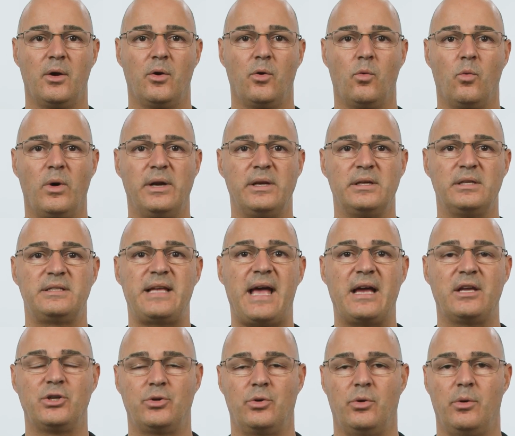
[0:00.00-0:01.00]
What is
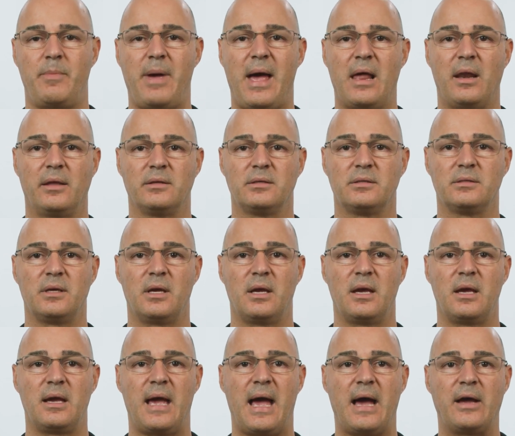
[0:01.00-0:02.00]
sagittal imbalance?
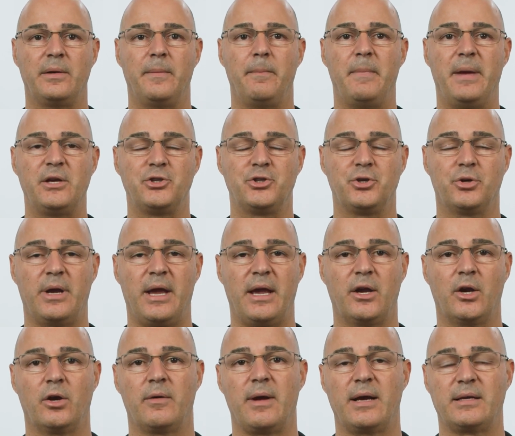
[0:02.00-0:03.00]
How to measure and
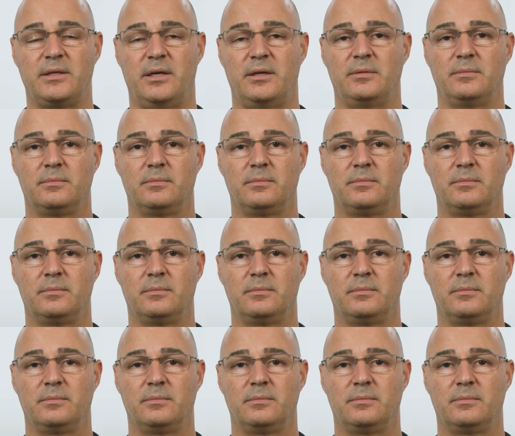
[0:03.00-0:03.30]
correct it.